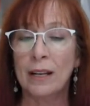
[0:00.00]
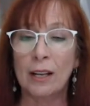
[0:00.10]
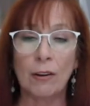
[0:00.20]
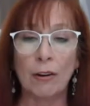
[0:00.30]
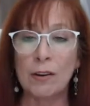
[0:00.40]

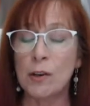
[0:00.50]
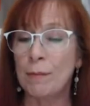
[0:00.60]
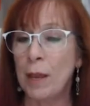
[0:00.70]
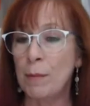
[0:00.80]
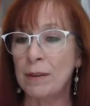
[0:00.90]
Encourage it,
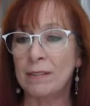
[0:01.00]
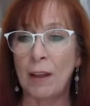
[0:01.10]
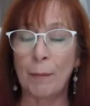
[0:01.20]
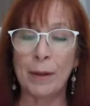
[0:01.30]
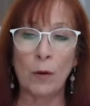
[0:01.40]
maybe
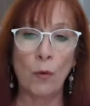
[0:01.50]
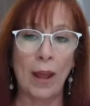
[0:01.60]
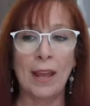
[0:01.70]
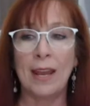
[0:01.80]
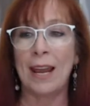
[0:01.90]
stepping
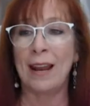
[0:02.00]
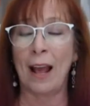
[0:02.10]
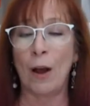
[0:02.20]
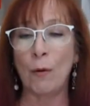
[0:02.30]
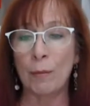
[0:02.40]
away an
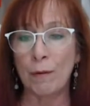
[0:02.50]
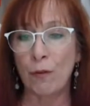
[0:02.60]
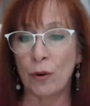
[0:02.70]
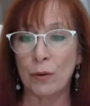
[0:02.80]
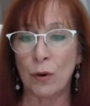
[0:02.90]
hour
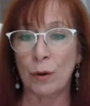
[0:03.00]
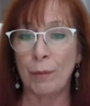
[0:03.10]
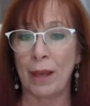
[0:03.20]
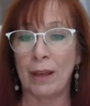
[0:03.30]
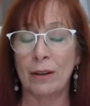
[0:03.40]
before you go to
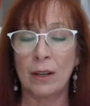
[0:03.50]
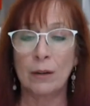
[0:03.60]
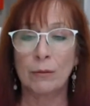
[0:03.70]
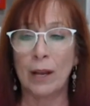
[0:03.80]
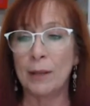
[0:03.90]
bed,
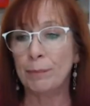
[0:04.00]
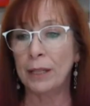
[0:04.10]
right?